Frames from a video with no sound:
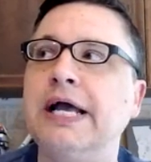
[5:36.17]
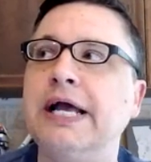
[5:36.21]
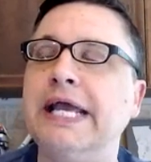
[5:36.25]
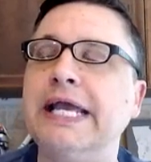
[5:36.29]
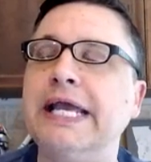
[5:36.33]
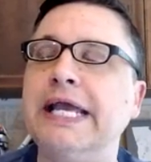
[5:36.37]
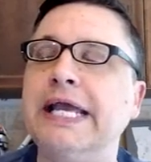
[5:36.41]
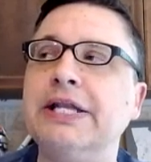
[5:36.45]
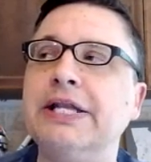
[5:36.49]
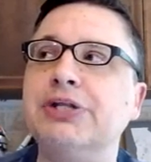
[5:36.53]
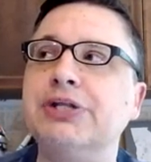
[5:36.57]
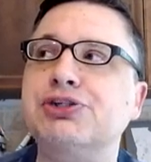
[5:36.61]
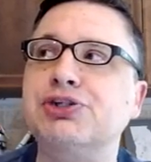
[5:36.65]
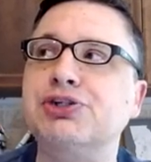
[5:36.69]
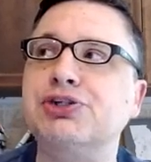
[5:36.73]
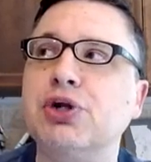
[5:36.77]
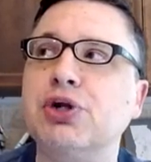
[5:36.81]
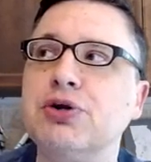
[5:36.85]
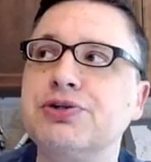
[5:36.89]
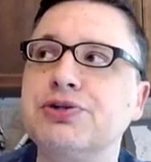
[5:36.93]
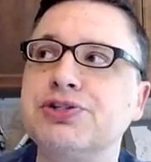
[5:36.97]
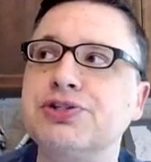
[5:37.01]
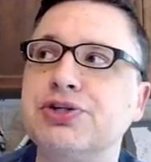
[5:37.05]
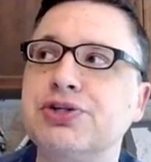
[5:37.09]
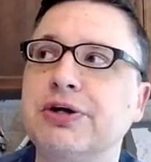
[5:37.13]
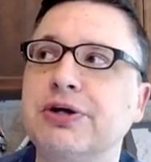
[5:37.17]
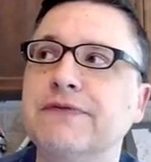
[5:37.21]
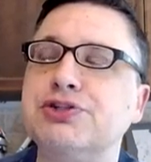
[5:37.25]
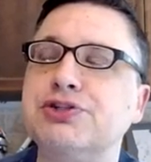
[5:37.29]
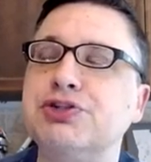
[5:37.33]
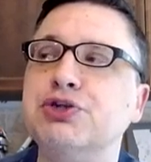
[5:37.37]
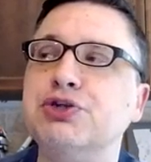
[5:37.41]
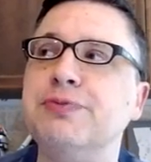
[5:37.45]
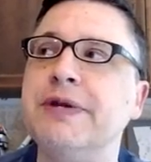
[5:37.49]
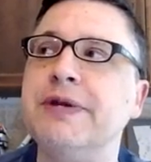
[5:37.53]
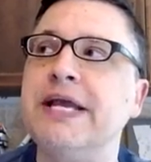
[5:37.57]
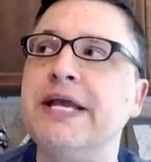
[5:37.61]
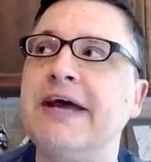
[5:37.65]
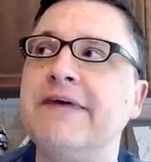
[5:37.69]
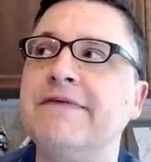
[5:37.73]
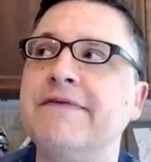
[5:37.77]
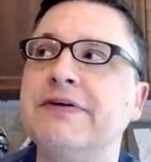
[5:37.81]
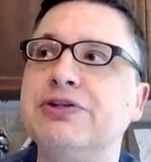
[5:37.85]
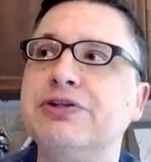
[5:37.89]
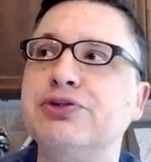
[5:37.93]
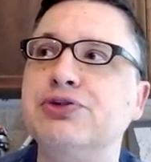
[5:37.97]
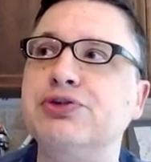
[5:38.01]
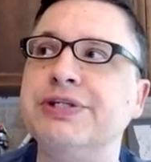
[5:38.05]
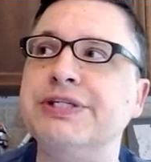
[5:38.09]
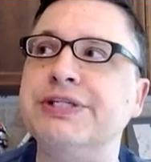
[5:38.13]
In a church service, you may have
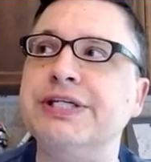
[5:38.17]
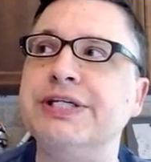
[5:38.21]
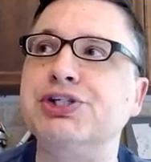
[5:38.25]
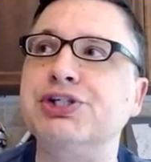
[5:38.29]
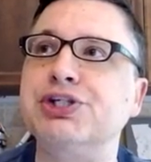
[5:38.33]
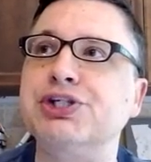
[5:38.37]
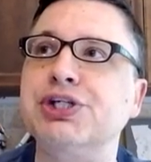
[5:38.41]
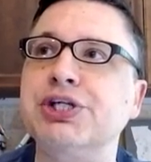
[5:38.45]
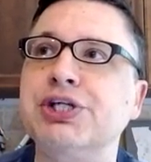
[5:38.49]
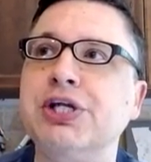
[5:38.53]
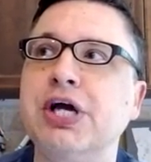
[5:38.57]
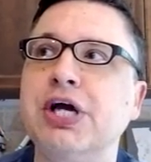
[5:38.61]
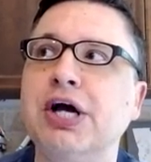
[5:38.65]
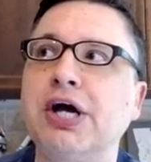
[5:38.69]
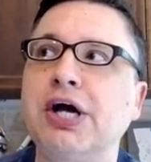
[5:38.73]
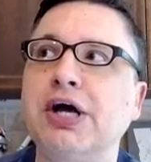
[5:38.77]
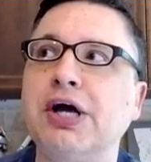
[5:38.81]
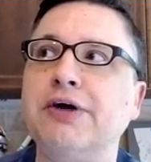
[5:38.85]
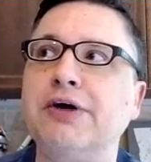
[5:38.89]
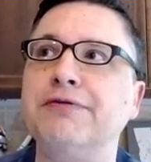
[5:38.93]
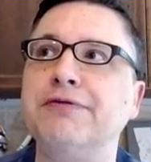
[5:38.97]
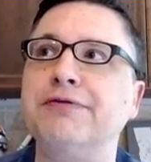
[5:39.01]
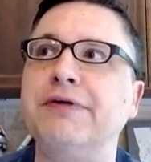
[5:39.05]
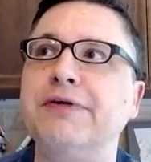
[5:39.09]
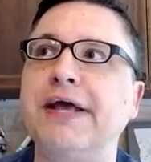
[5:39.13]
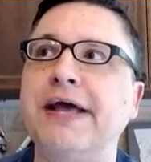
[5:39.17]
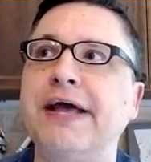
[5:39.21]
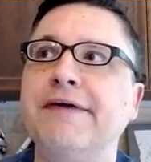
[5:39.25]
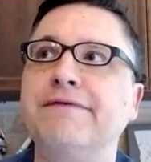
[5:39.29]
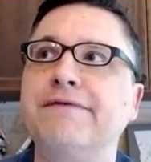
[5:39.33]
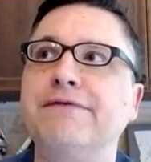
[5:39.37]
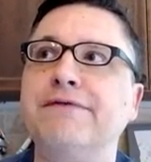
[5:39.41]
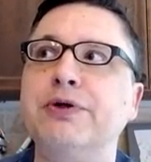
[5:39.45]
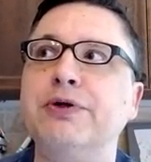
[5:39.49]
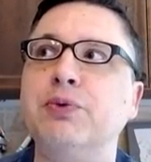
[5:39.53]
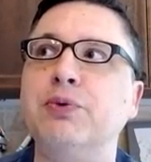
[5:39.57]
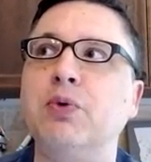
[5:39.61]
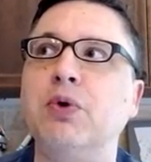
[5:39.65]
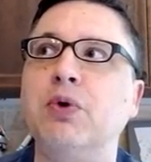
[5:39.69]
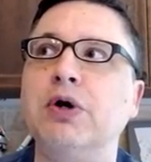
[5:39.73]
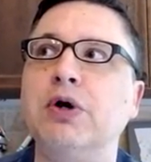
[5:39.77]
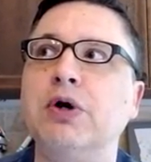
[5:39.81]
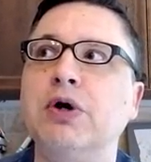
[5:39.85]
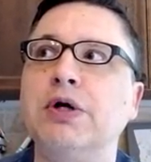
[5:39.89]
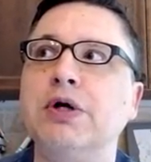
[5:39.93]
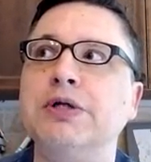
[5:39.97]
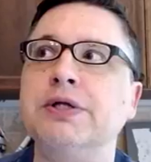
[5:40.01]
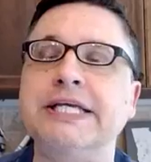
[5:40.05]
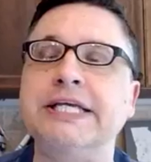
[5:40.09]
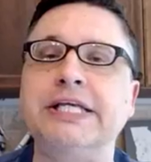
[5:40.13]
a tradition of
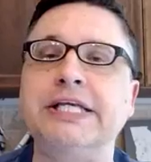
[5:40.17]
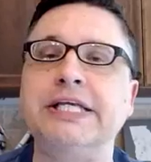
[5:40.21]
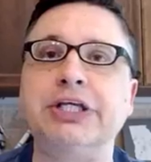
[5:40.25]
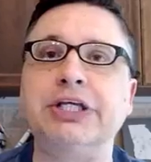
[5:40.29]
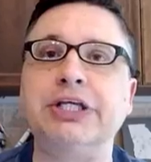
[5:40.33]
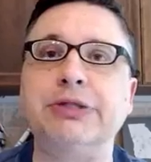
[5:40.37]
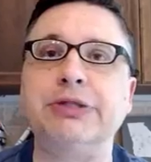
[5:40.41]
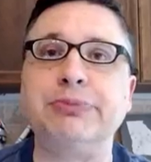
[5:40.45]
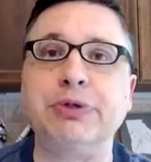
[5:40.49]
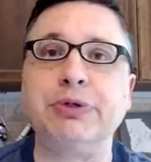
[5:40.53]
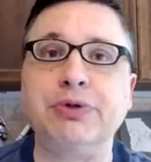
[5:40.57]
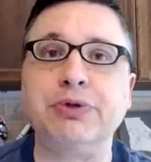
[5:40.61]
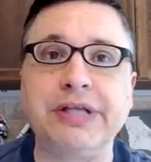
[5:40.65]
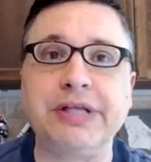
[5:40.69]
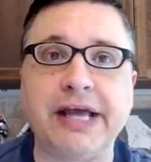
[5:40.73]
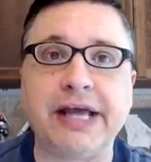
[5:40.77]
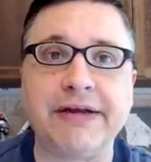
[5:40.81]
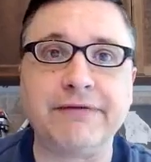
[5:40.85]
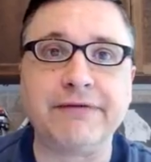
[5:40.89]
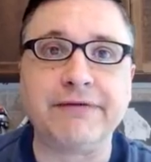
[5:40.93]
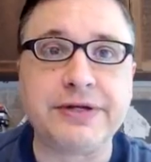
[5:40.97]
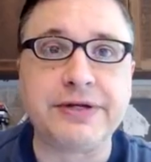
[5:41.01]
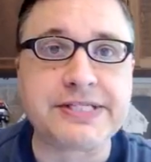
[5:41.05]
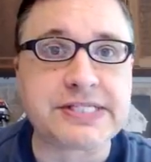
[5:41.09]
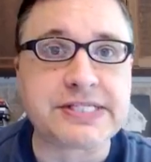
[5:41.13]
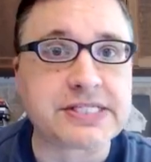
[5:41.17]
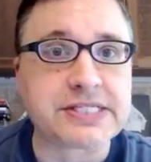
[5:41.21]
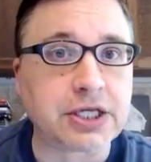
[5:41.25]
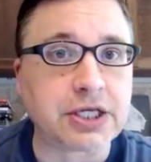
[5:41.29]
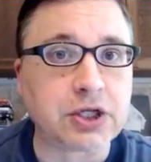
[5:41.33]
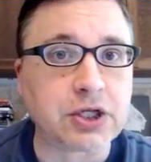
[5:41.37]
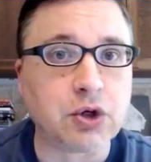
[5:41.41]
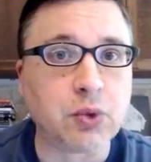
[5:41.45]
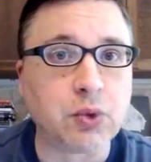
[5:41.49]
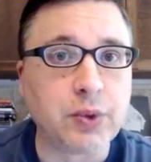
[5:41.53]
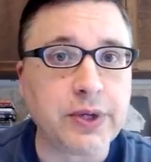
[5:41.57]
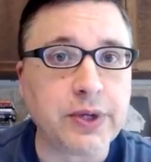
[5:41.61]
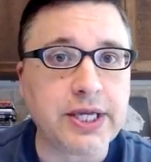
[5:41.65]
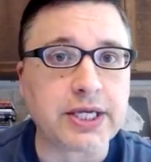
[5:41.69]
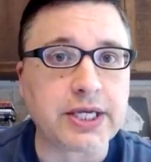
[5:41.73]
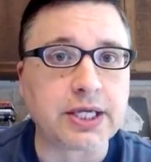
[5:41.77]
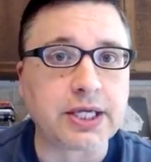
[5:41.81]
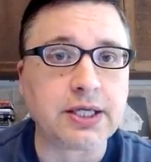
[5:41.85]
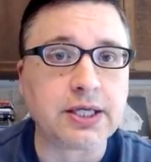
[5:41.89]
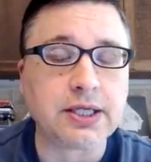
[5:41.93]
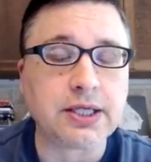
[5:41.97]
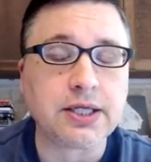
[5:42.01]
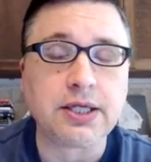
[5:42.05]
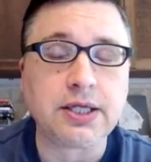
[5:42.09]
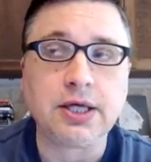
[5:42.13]
everyone taking communion every single
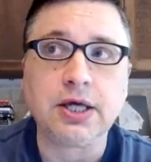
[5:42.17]
week.